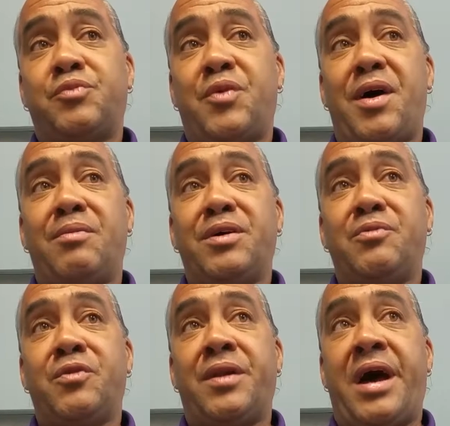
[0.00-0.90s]
Probably
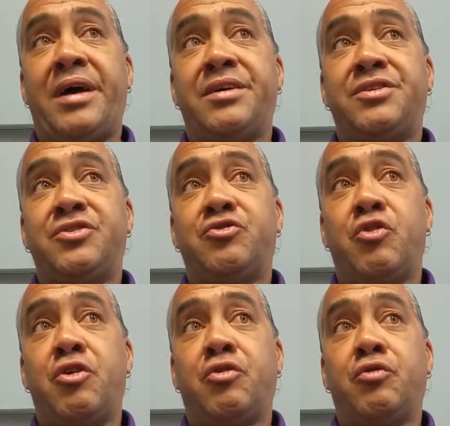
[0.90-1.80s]
when I
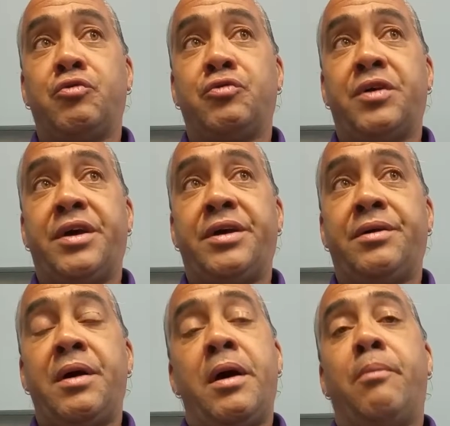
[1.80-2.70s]
struggled
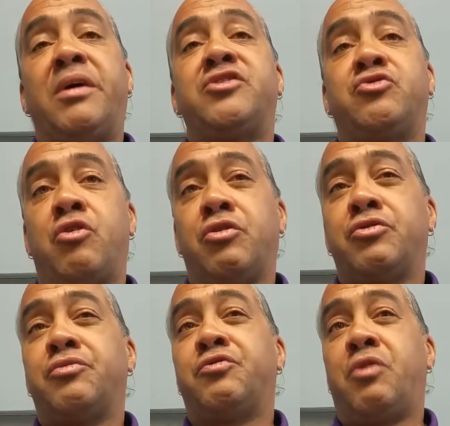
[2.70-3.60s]
in my
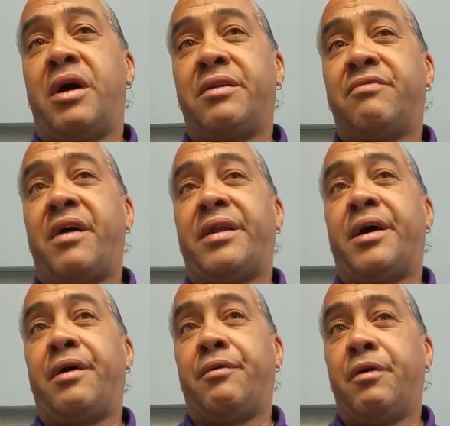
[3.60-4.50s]
struggles of trying to find
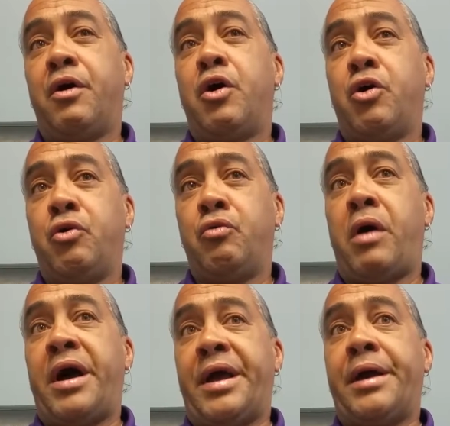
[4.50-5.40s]
out who
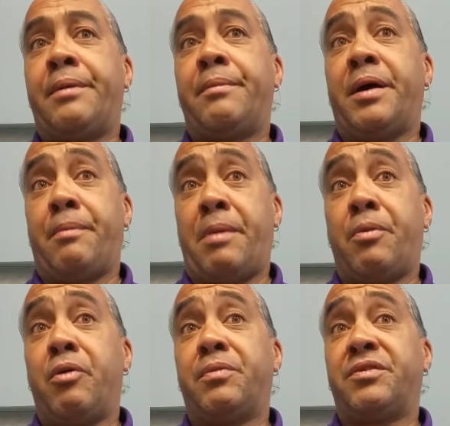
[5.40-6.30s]
I am and my
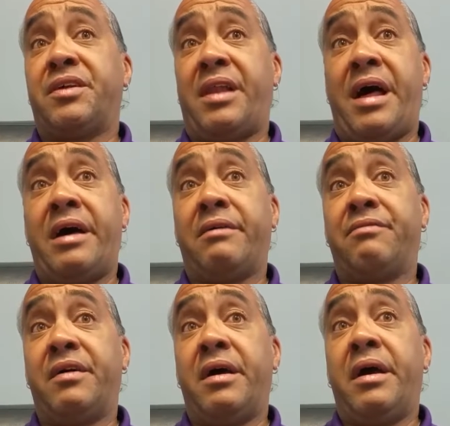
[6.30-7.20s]
purpose in life.
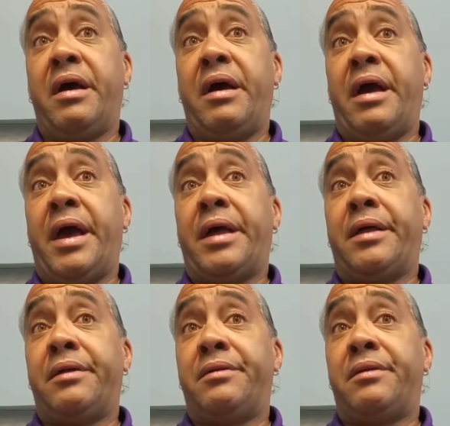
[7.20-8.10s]

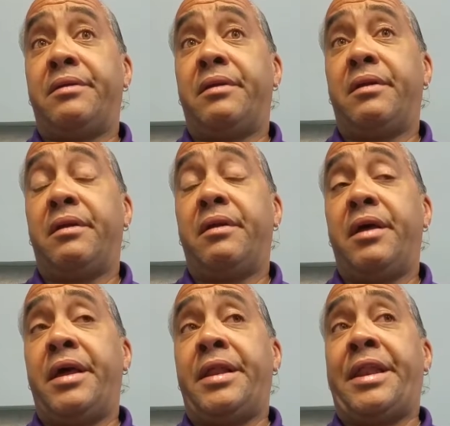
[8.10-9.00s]
And
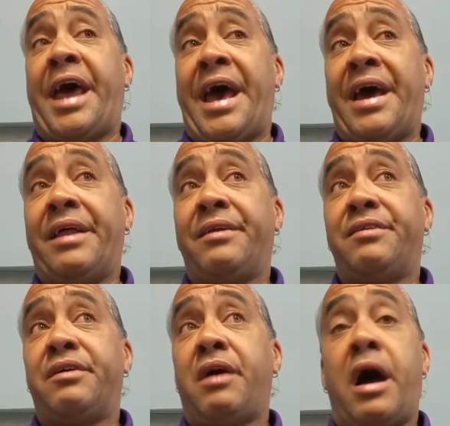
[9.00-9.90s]
in that,
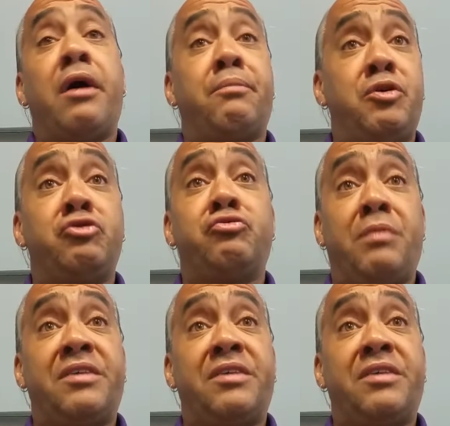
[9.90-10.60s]
I abused